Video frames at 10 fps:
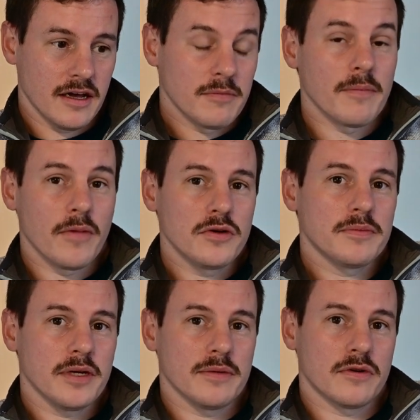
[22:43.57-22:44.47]
But
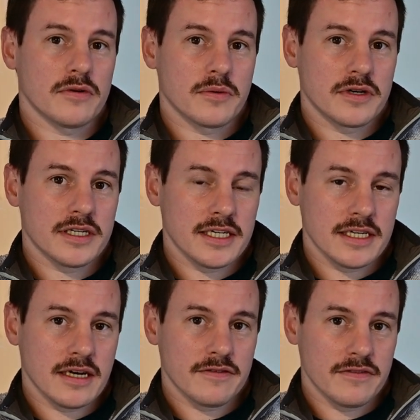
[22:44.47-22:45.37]
most people want to see
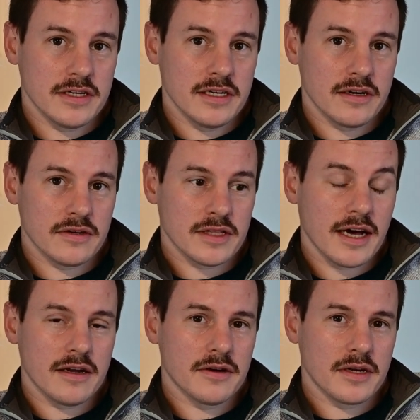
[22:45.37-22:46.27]
that video,
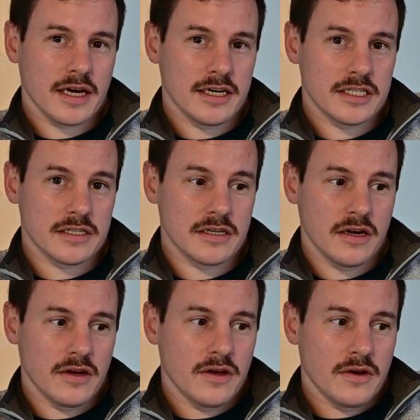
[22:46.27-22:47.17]
that location,
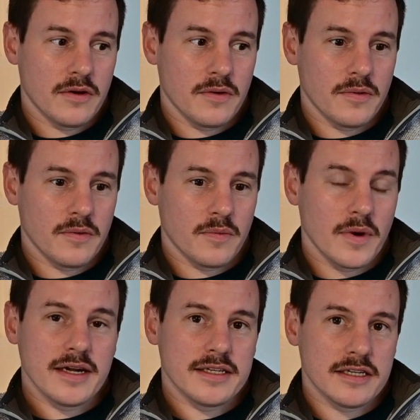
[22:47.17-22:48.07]

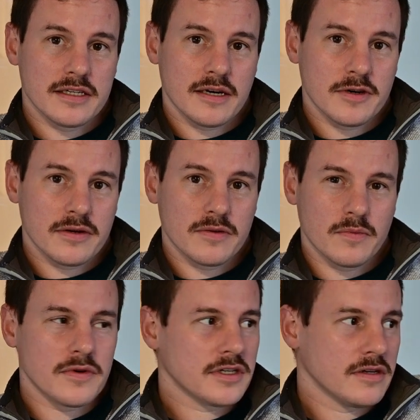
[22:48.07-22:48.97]
when it's in summer.
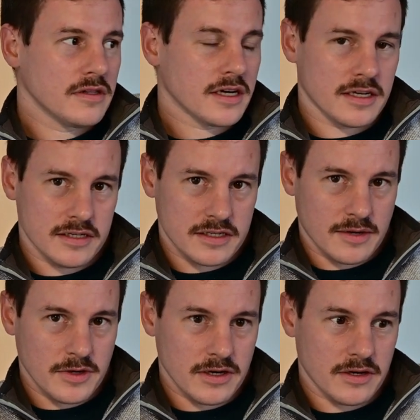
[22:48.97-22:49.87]
What does it look like in
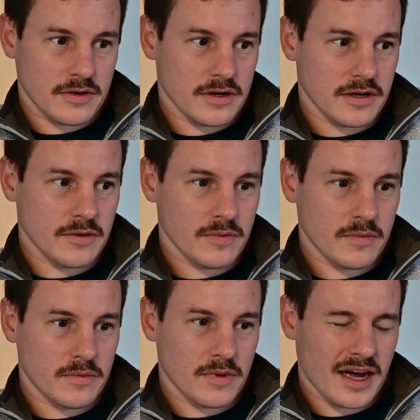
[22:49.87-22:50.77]
summer? Like,
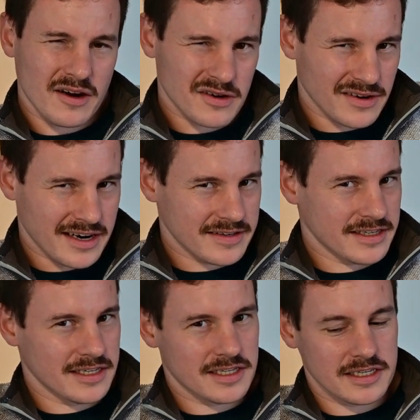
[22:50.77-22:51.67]
how
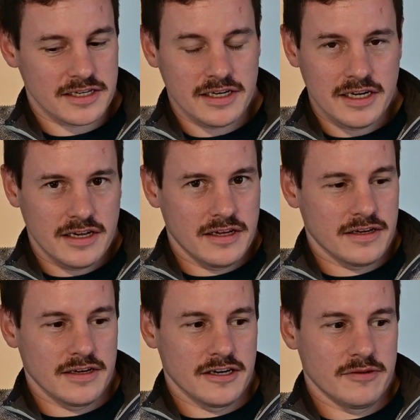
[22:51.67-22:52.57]
crowded is it?
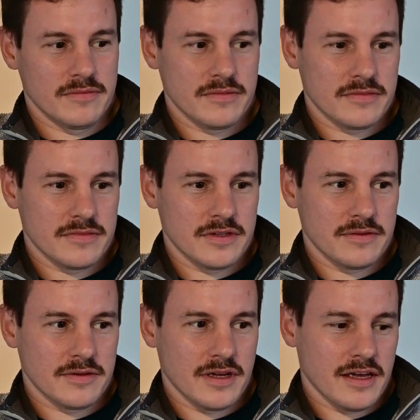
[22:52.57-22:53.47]

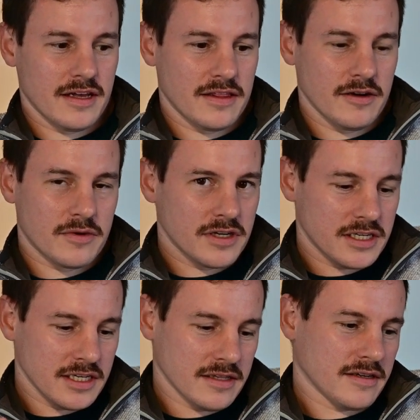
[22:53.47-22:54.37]
They want to
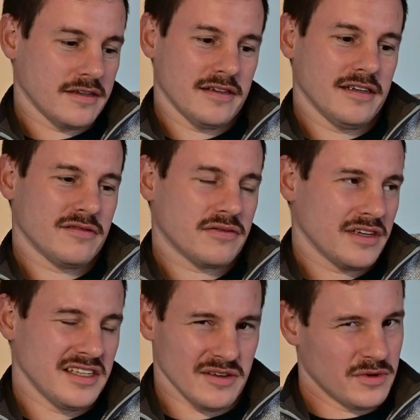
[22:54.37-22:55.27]
see, like,
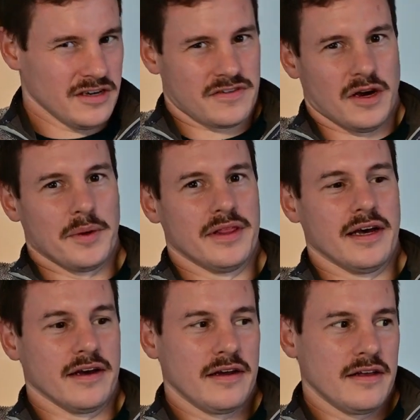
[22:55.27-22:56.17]
is it worth going there?